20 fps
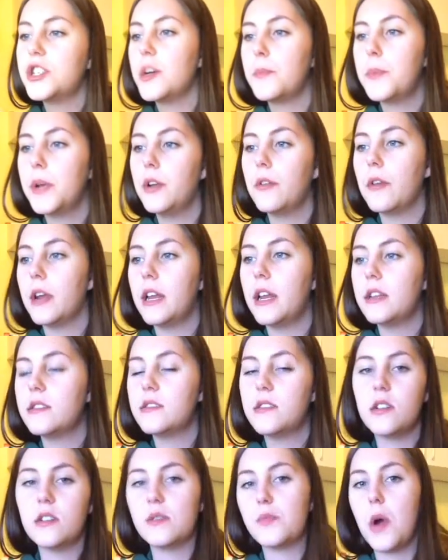up
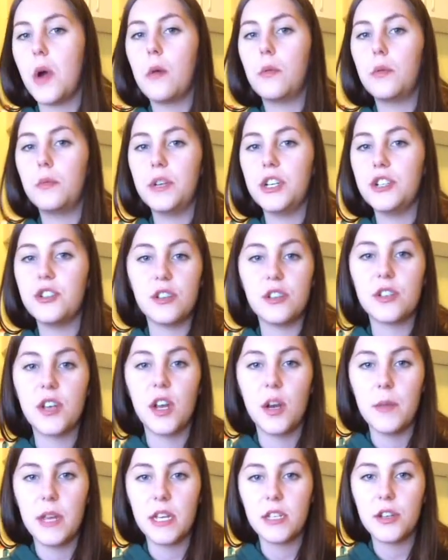ingredients and it's probably just
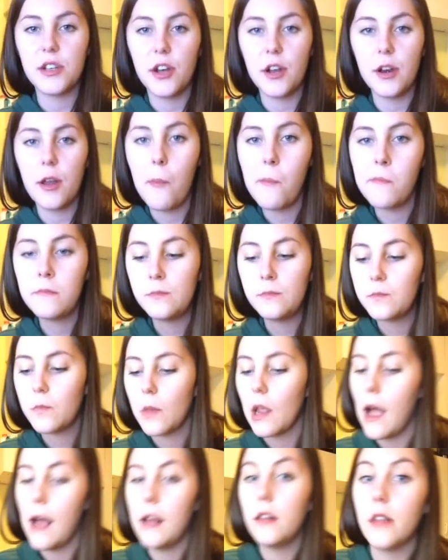going to be as good.
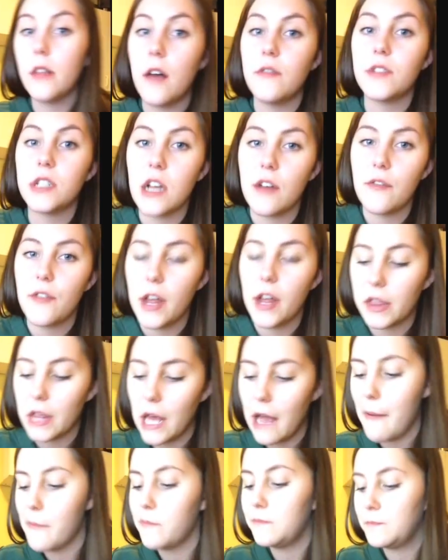I love stuff like
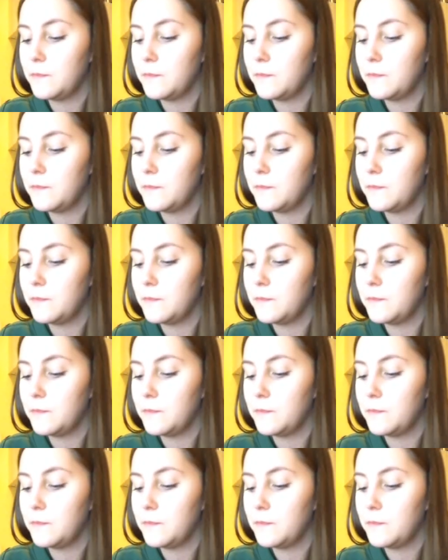that.